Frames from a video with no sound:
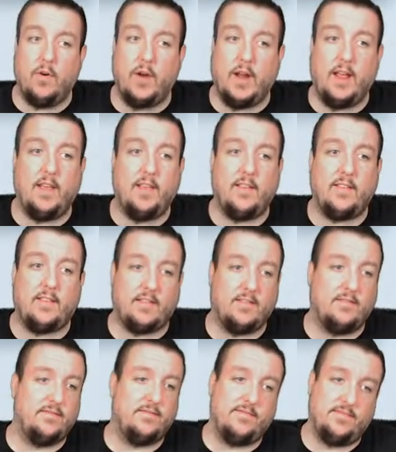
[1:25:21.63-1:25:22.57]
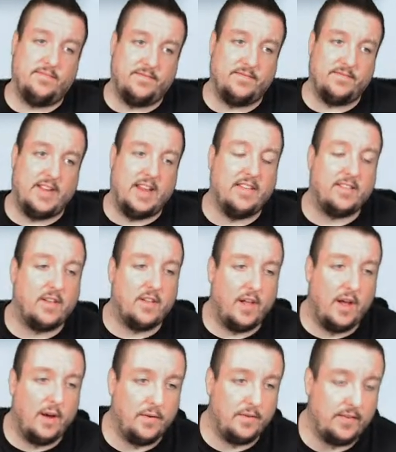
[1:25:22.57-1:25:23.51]
he's mm, he's
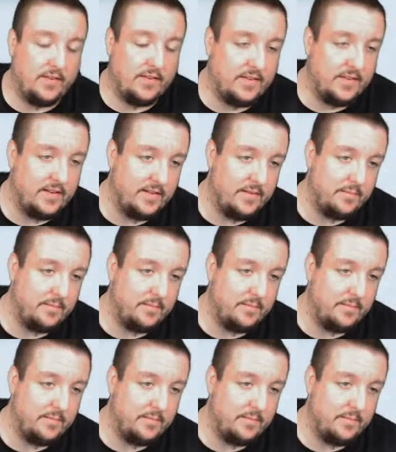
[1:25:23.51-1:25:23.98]
close,